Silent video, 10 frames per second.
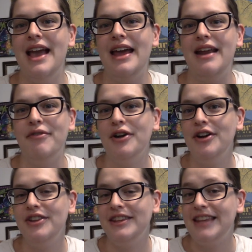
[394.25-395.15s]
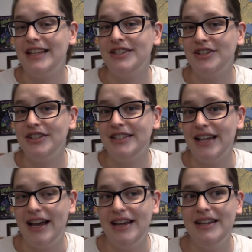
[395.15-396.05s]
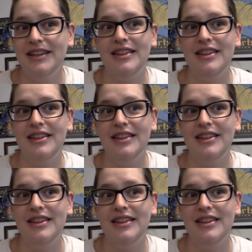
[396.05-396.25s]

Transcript: And I've heard that that's a good sign